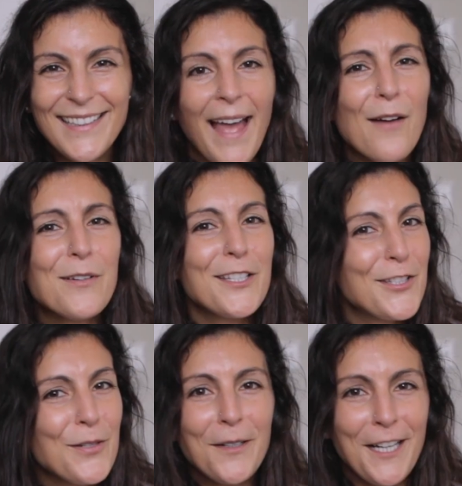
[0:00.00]
That was
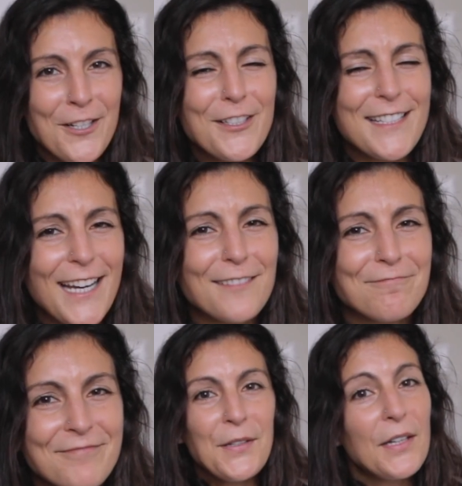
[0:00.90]
super
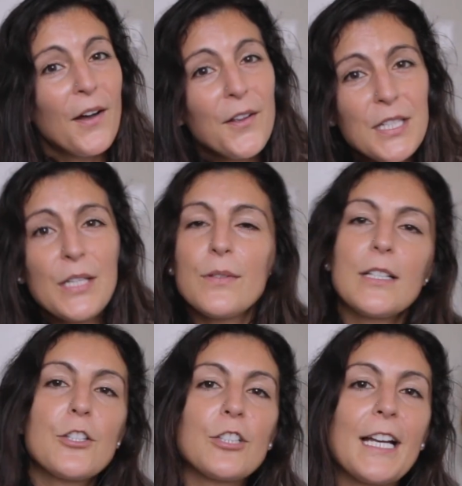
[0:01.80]
interesting. You could also use
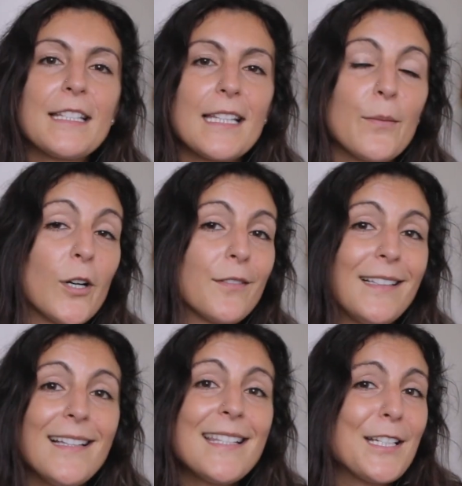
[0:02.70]
constraints in a more
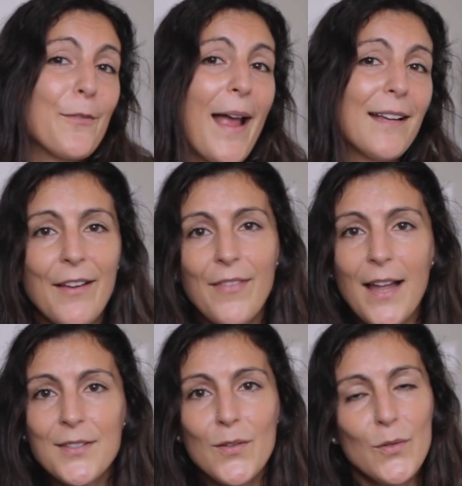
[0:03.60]
realistic way if
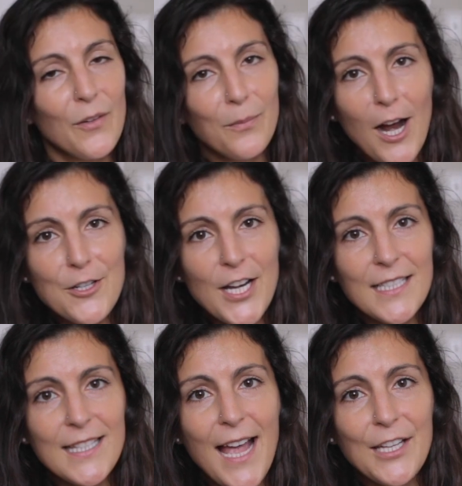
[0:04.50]
that's the sort of
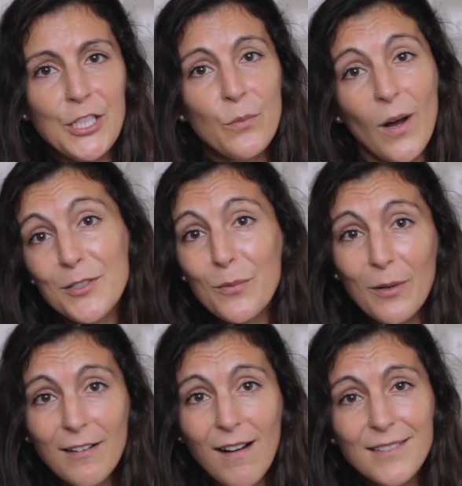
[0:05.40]
project that you want to
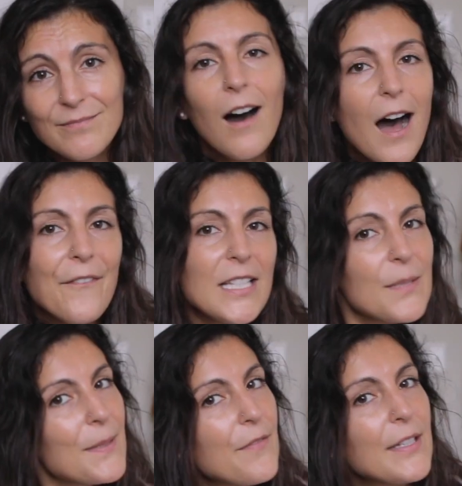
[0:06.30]
work on. Often
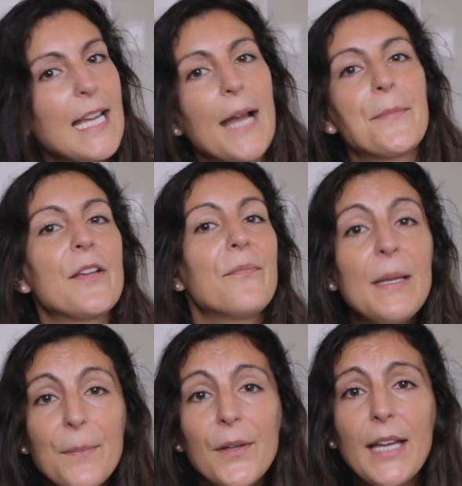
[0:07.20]
specific types of
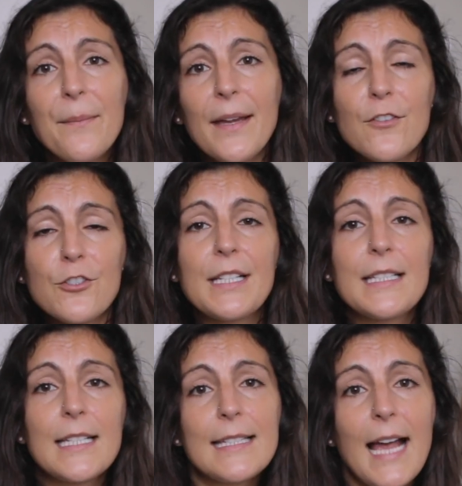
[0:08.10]
people can be interesting
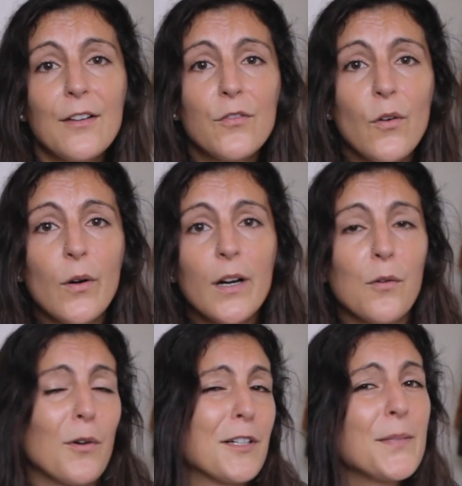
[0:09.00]
to design for,
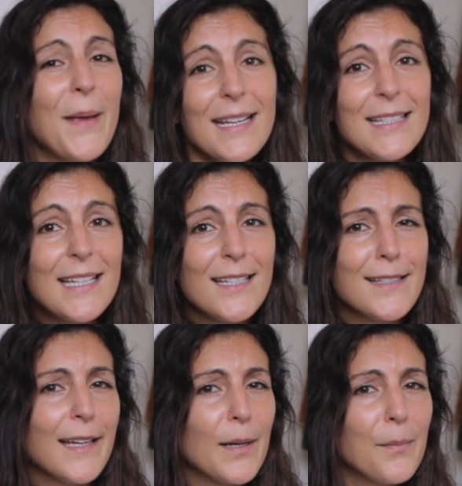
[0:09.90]
or spaces
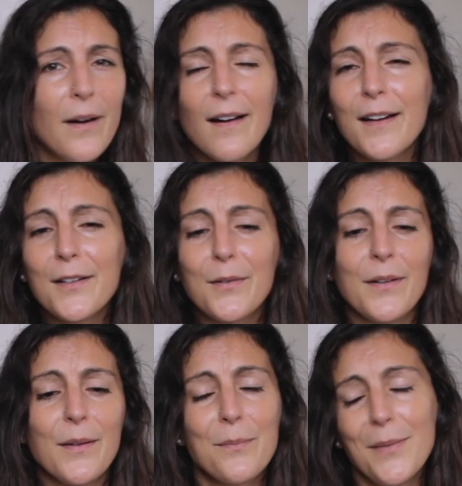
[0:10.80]
like a park
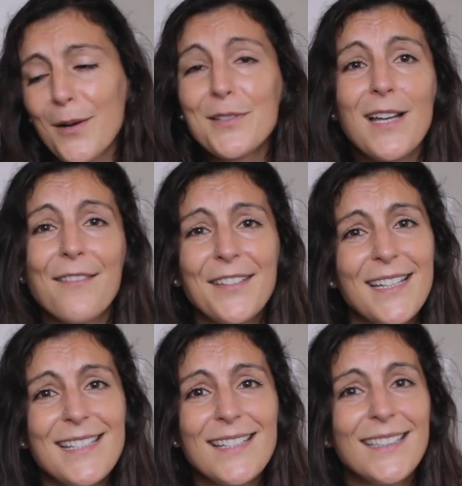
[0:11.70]
or the post
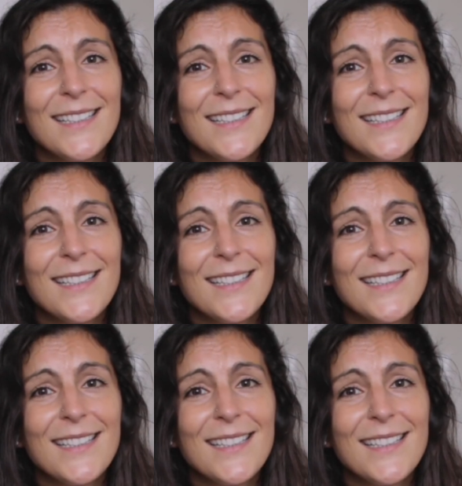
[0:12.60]
office.